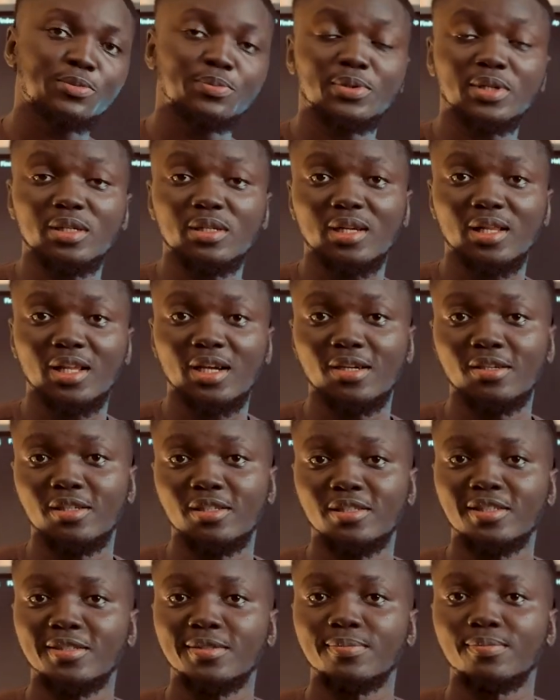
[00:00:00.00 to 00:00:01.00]
bring
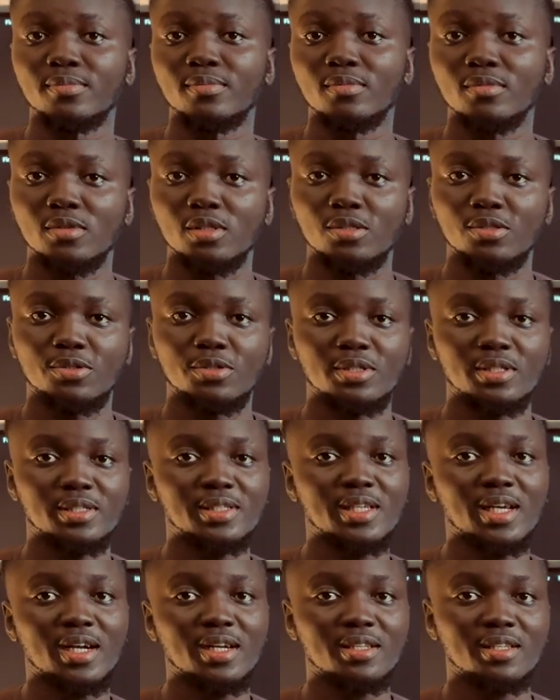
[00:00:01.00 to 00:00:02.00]
clarity to
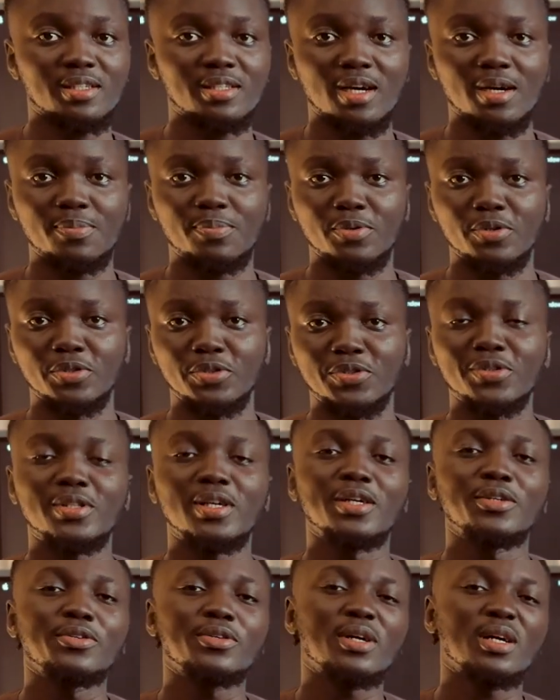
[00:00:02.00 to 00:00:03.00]
exactly that post so
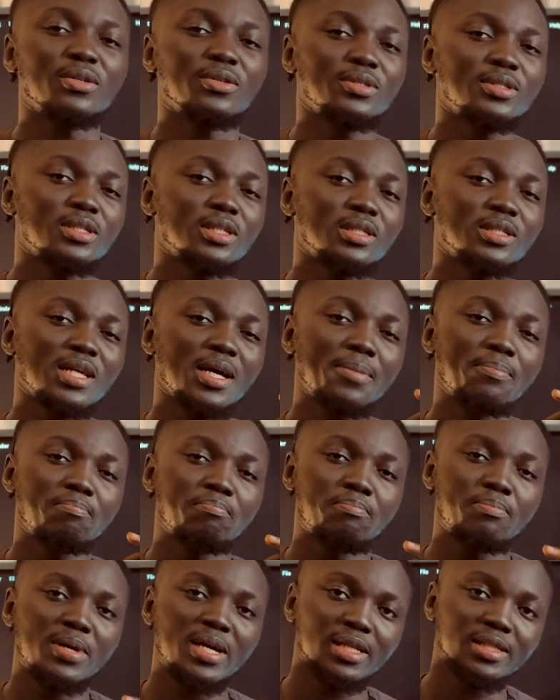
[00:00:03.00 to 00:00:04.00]
that you can
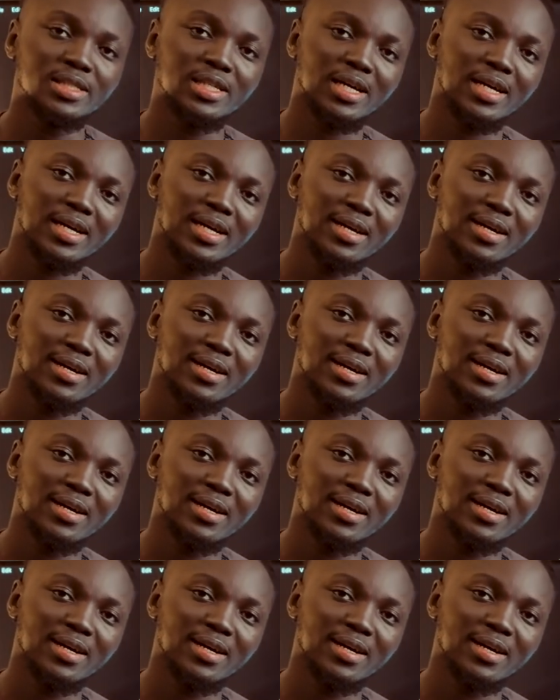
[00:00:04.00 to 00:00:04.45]
understand better